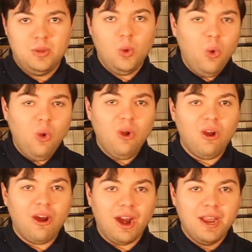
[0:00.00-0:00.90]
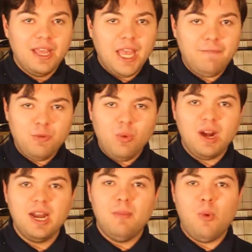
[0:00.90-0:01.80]
Or, if you
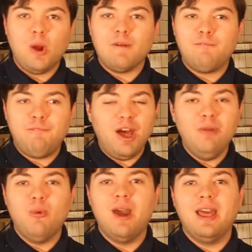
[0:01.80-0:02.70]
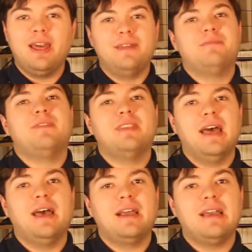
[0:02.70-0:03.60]
wanted a more fun
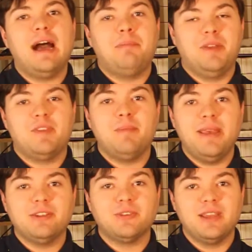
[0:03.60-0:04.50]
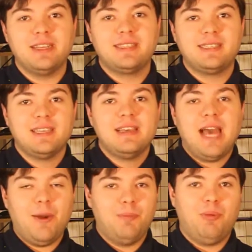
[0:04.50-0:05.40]
copy of The Matrix,
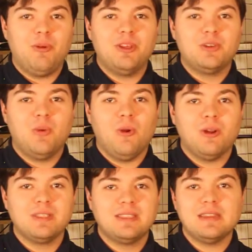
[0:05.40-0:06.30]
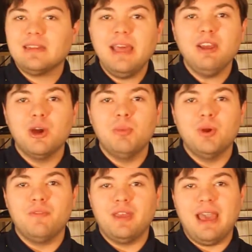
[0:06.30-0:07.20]
I would point you towards the Lego
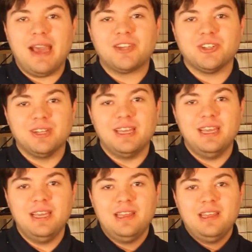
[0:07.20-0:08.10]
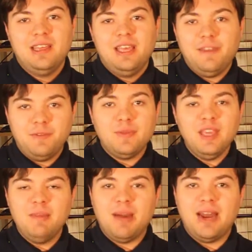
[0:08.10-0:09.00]
Movie, actually. If you
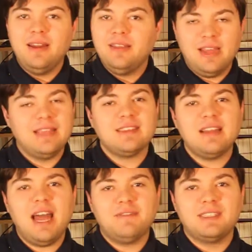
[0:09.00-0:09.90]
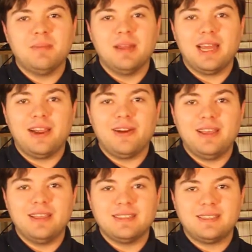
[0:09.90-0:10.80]
think about it, it has a lot of
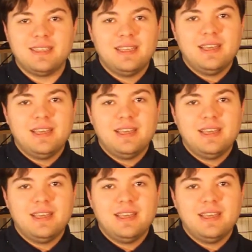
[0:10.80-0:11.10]
similarities.